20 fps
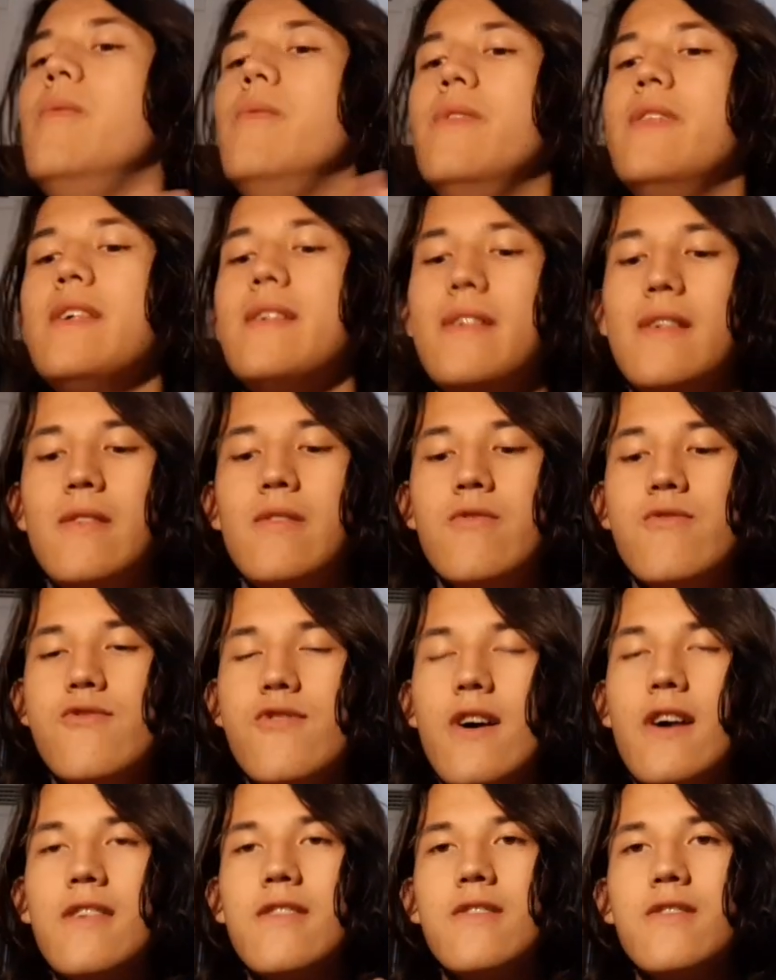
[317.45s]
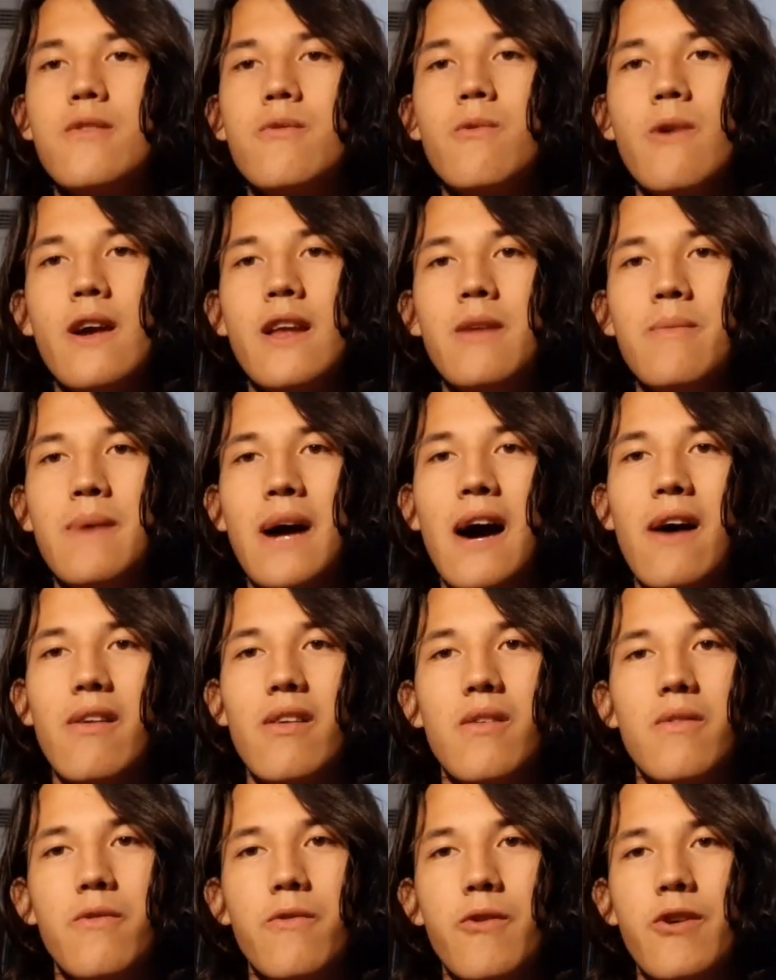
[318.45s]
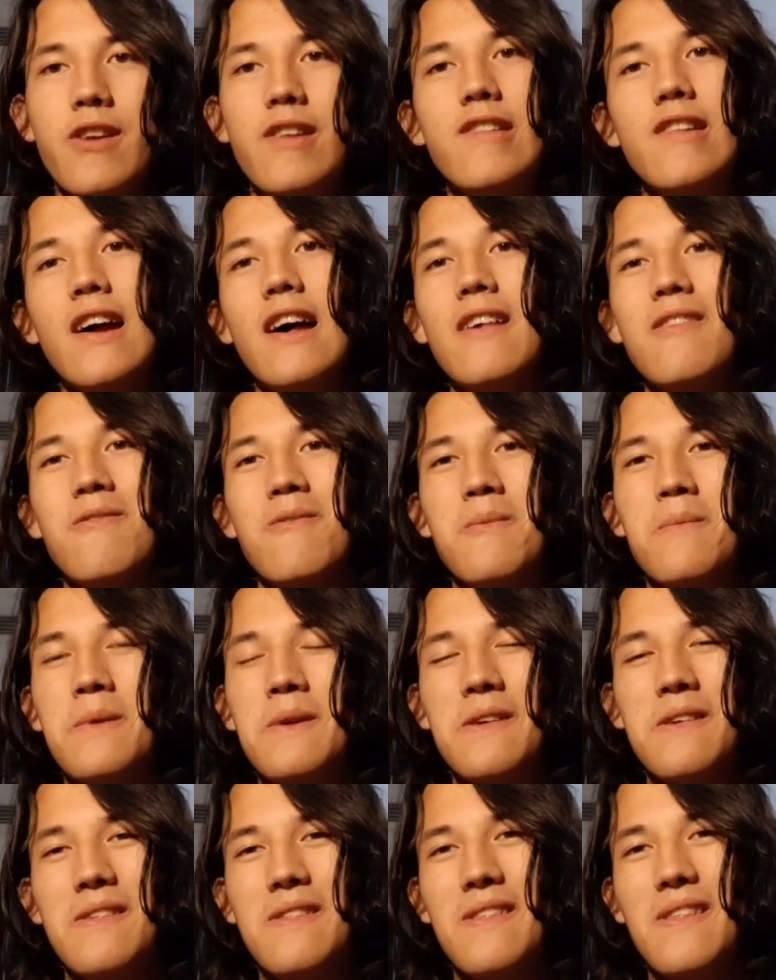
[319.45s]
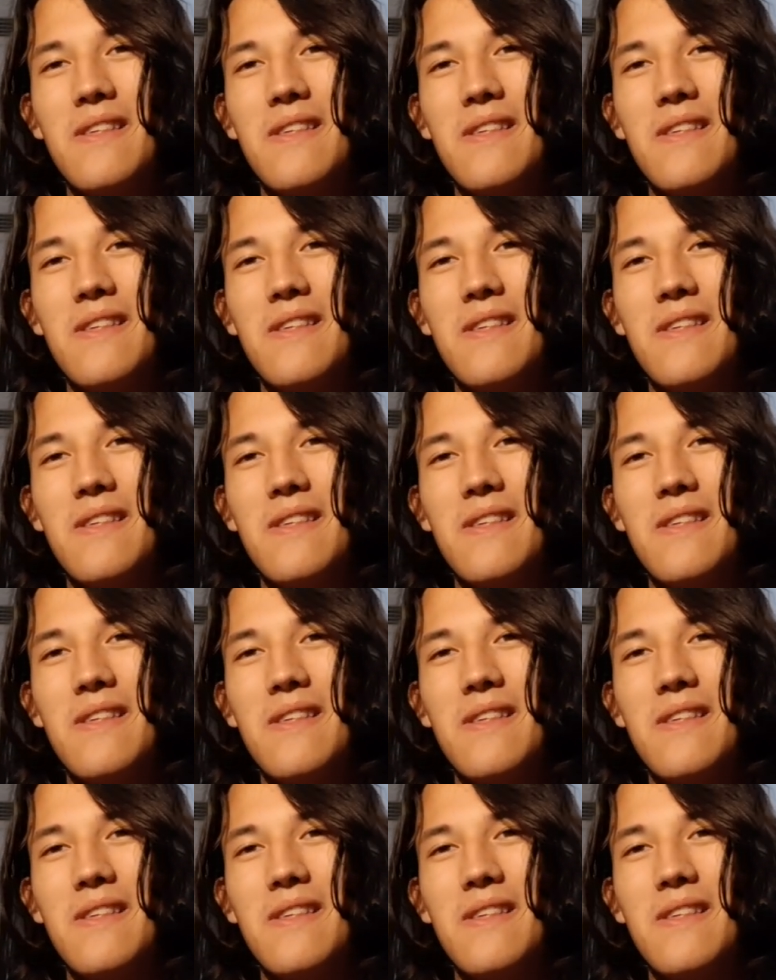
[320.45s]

This is just the right amount of free jazz for me.